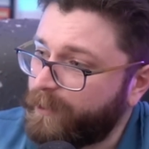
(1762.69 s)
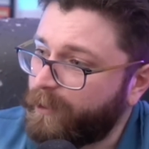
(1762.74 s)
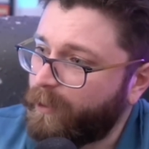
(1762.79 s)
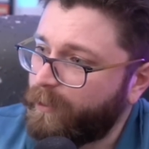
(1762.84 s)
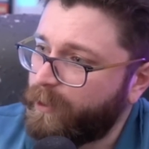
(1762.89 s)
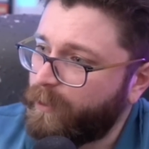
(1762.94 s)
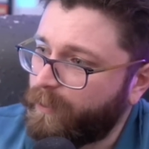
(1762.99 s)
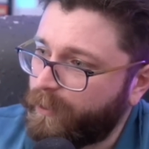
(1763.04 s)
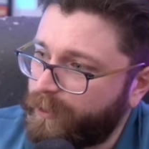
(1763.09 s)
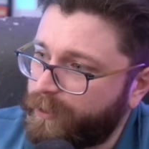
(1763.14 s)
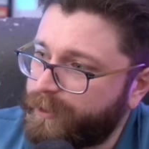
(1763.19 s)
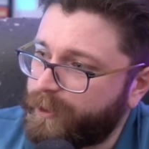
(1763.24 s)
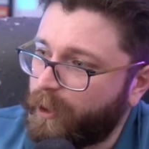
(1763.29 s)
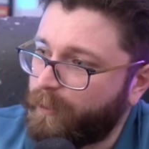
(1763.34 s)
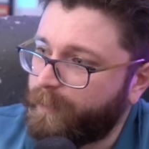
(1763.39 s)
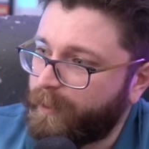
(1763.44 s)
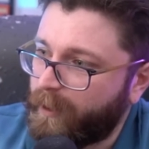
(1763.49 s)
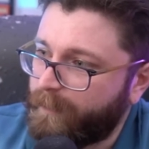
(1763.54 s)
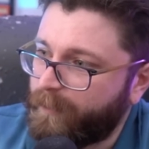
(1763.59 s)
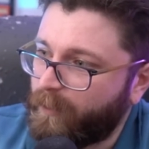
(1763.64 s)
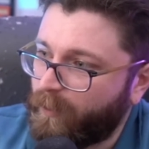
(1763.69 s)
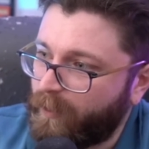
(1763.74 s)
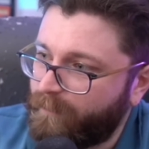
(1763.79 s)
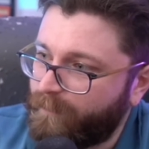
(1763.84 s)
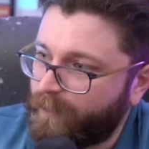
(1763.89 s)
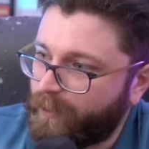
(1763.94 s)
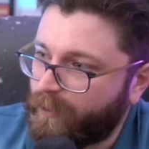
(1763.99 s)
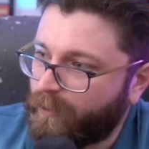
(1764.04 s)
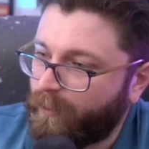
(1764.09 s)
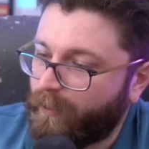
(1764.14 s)
though you can just open up your
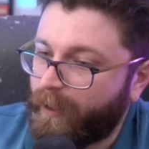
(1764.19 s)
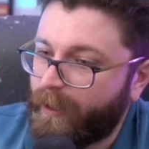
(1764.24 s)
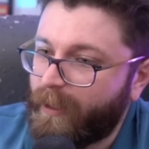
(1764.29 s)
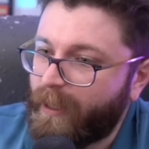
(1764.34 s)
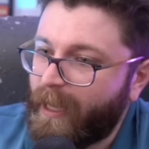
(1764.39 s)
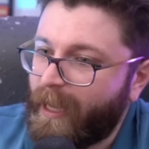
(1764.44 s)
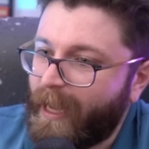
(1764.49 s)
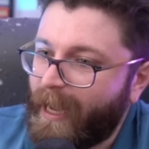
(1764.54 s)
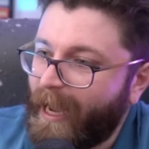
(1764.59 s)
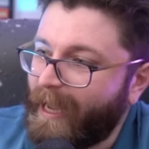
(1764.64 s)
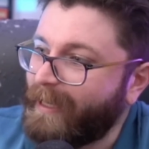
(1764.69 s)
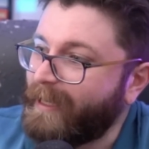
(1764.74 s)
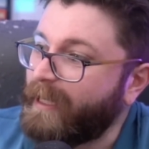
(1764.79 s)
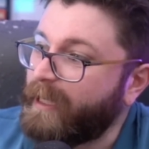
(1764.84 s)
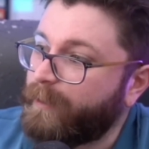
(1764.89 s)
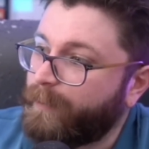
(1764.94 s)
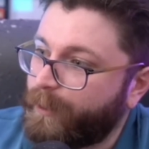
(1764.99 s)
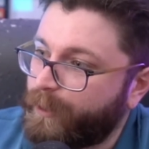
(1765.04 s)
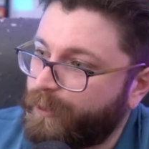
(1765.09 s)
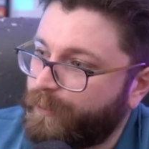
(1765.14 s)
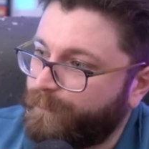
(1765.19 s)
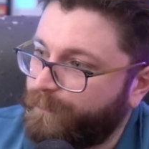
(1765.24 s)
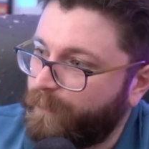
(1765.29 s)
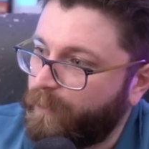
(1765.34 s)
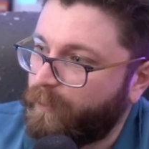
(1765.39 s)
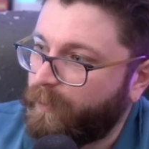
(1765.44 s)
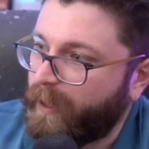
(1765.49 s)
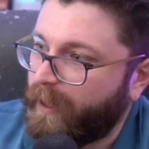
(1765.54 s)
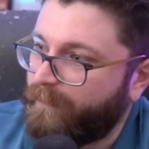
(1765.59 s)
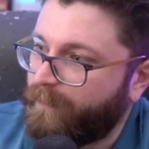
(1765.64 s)
inventory and eat a bunch of
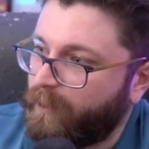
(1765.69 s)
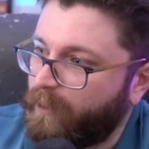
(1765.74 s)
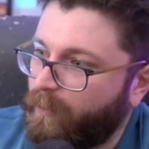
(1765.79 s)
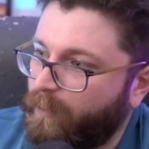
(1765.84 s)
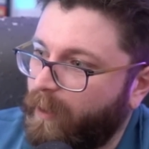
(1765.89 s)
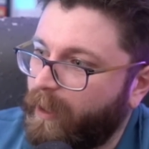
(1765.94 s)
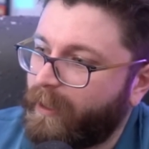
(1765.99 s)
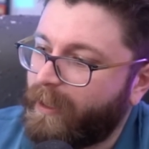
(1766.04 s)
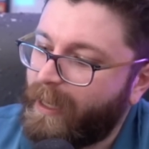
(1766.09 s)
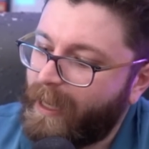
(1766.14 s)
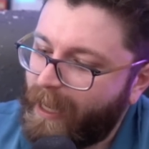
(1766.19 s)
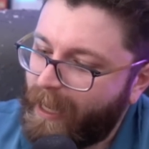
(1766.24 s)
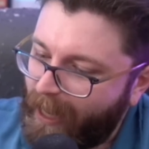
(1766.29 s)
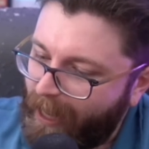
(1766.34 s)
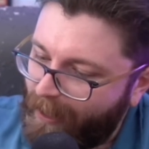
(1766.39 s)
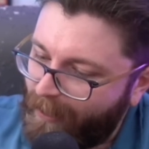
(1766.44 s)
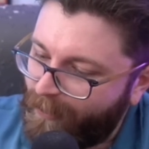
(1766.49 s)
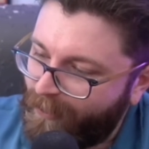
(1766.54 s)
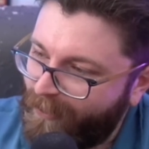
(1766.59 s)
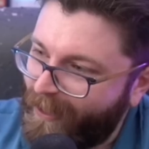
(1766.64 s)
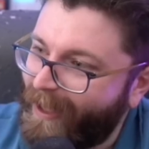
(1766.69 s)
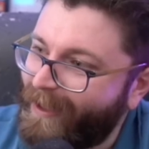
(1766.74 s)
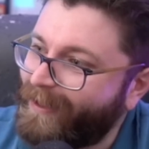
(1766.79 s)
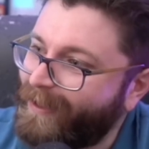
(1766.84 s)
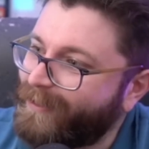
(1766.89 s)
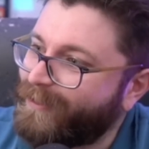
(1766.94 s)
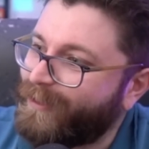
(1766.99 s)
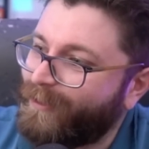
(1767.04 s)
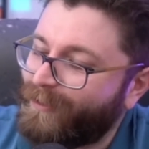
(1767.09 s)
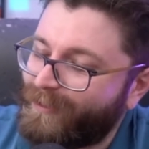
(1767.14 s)
food whenever you want. And then
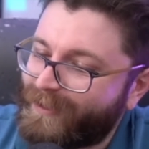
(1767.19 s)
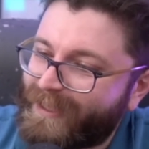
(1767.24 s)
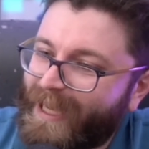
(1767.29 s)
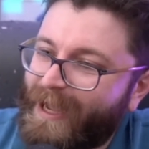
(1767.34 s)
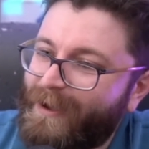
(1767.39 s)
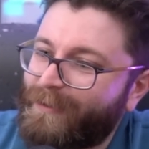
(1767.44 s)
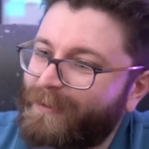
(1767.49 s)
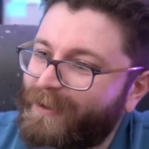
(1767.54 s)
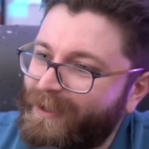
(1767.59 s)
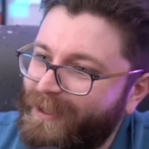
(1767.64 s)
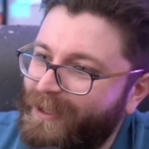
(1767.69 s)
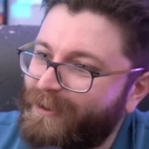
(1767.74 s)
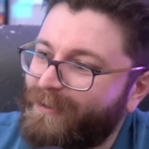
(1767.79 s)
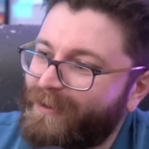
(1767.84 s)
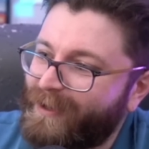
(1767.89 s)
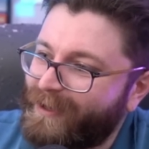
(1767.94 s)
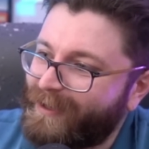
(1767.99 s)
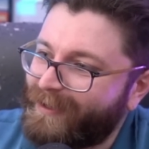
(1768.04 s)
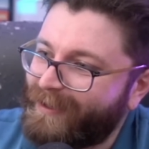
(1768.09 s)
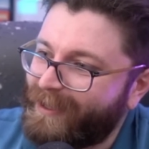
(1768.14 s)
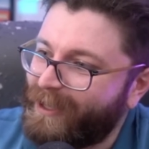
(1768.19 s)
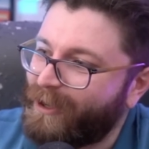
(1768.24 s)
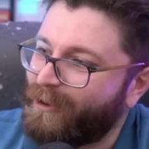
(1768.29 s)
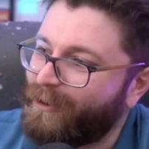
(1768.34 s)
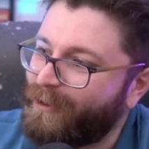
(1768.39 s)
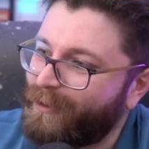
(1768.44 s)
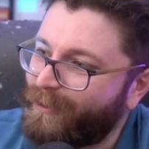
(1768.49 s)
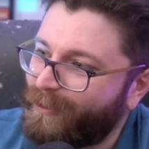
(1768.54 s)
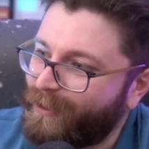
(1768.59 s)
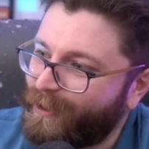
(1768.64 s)
it turns out that you can
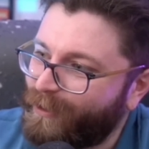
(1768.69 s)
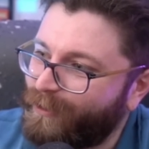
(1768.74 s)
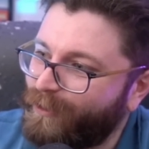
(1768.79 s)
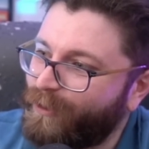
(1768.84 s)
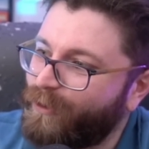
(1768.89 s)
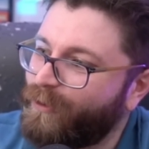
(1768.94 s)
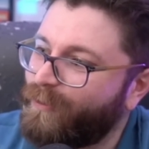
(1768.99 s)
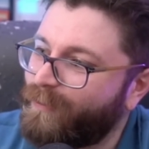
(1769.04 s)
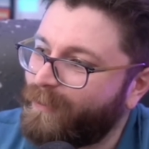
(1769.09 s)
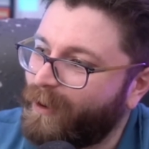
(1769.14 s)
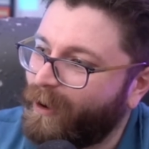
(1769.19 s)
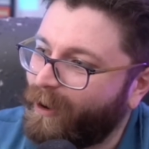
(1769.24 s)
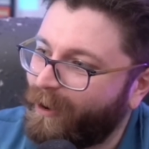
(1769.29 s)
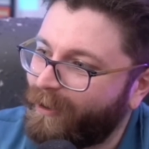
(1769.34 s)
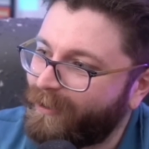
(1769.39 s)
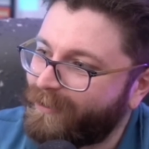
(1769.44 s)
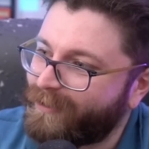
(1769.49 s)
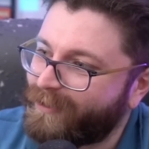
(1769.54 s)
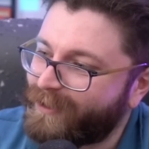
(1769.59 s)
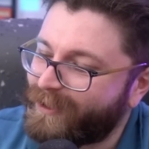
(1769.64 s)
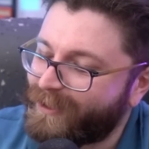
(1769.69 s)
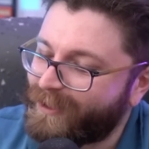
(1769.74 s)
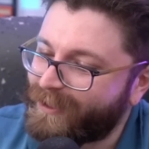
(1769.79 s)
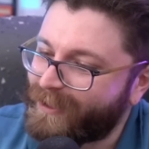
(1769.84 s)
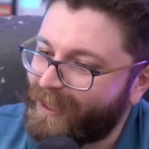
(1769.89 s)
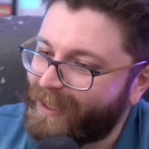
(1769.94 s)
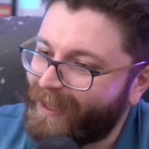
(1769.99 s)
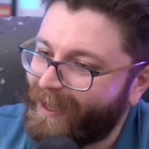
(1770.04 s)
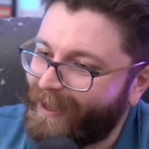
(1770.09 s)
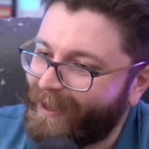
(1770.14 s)
cure the gloom hearts
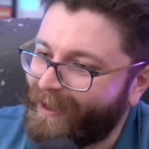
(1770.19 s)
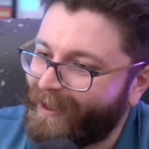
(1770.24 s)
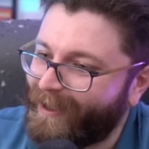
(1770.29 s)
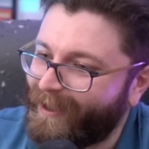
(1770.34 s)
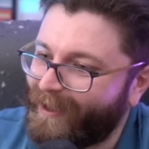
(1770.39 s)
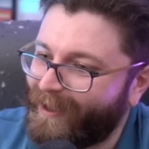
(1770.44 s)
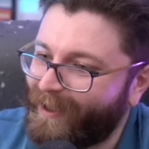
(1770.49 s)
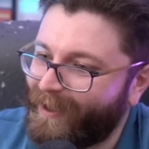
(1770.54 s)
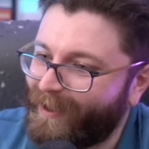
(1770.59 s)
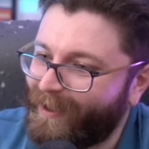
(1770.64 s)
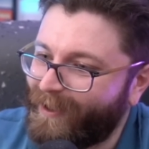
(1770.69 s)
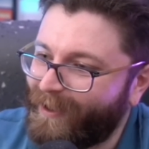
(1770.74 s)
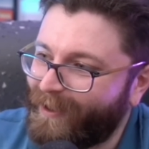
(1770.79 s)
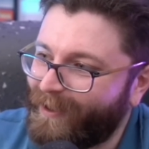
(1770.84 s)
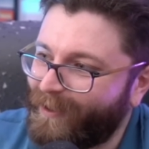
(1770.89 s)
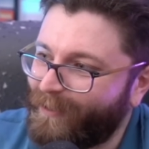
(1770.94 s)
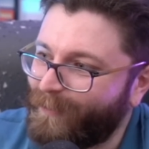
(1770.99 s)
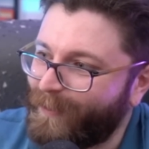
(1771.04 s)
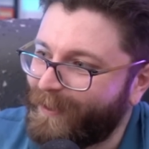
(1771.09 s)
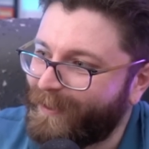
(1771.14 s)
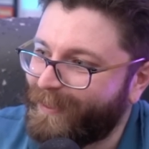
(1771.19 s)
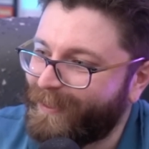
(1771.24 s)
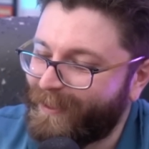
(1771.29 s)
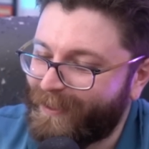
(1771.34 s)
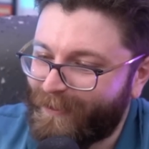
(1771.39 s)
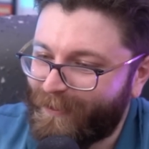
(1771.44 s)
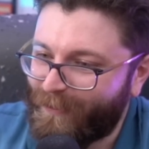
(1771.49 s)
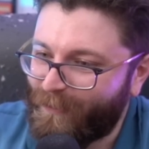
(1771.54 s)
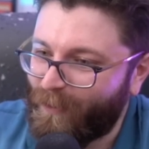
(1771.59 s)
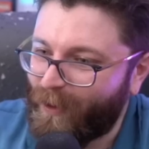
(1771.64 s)
with
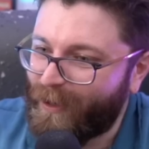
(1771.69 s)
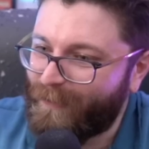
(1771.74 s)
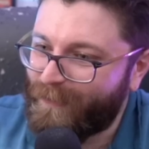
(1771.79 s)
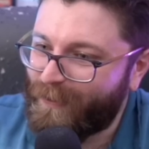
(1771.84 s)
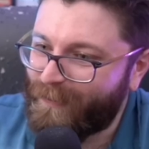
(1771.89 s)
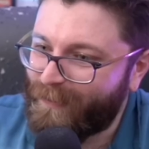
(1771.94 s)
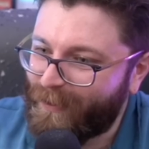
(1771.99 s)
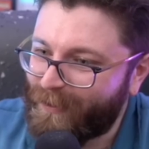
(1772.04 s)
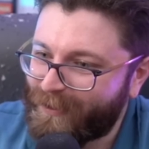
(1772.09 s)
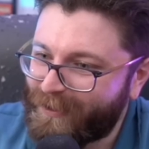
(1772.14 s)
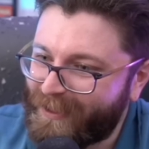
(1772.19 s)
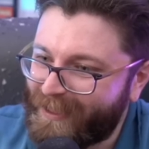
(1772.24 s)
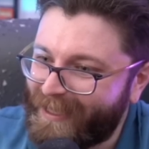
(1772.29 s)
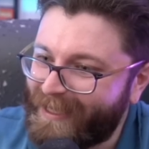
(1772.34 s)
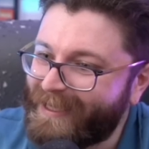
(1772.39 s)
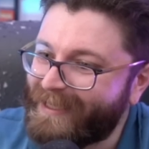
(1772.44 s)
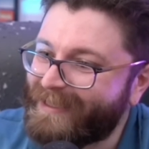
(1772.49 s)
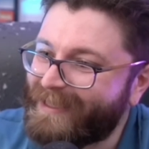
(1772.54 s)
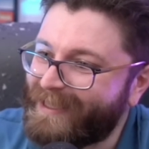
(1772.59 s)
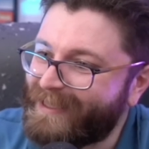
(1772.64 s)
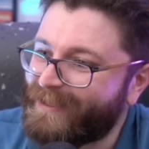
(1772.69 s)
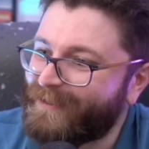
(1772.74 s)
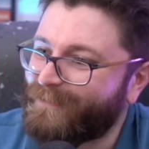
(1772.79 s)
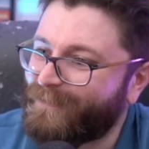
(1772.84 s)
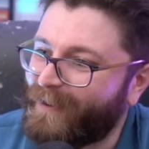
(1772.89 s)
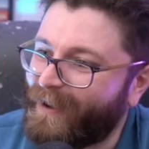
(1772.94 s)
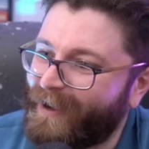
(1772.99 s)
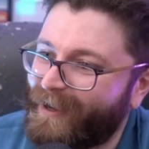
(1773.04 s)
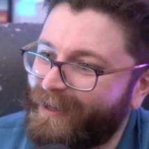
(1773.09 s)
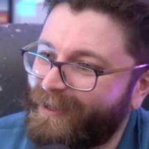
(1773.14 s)
one of the most easy to
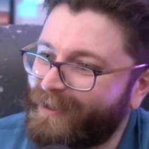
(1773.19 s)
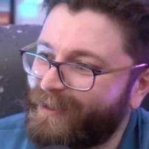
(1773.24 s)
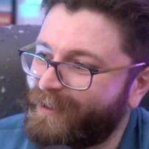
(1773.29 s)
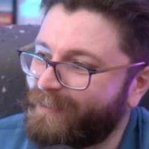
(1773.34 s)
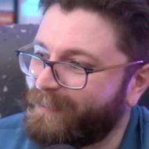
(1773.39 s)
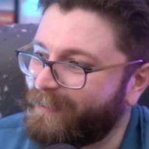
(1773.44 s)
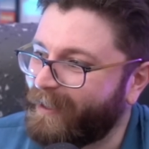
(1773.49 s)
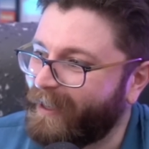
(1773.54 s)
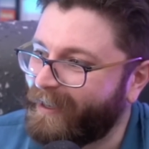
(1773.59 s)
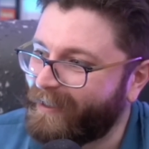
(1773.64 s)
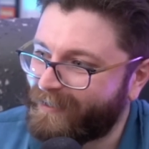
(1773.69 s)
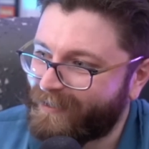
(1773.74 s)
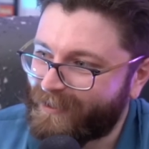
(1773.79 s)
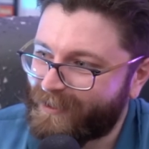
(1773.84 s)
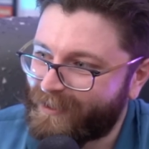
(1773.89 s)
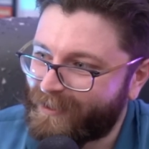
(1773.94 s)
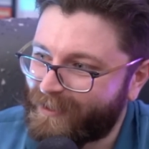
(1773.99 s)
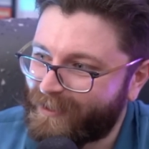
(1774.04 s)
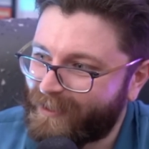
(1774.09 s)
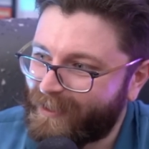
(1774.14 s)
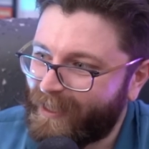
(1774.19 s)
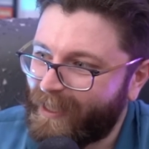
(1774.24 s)
find plants